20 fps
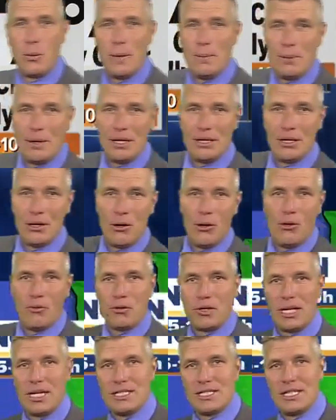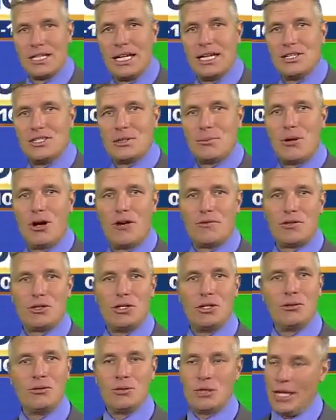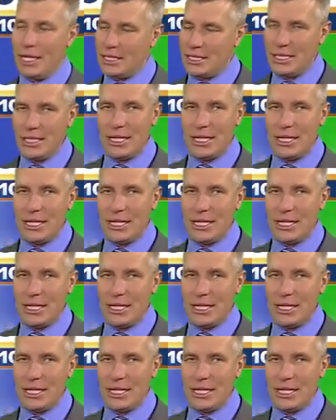Ripon overnight tonight and tomorrow afternoon, like